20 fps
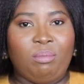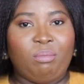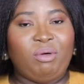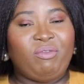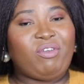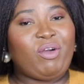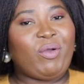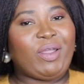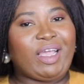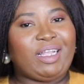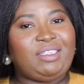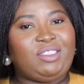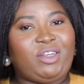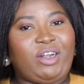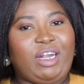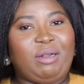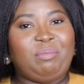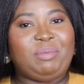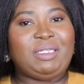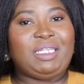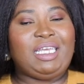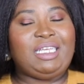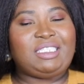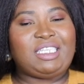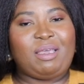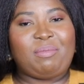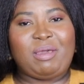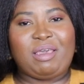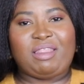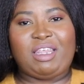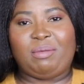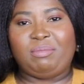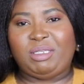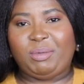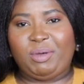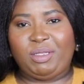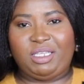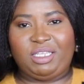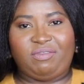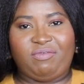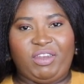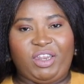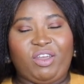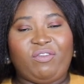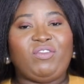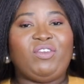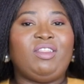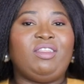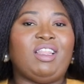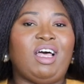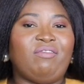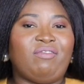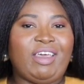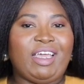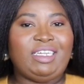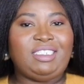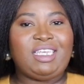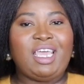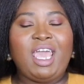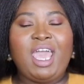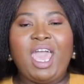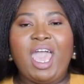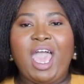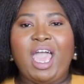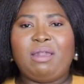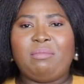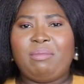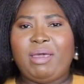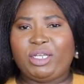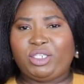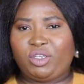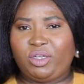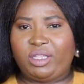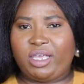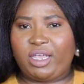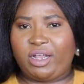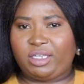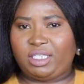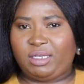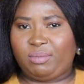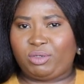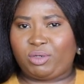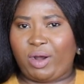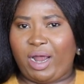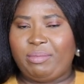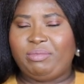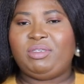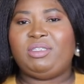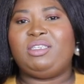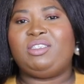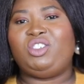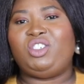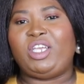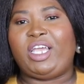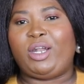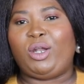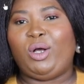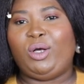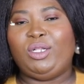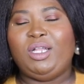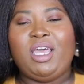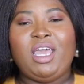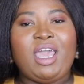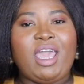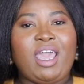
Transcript: Before we get started, please give me a thumbs up on this video if you love it and make sure that you're subscribed to this channel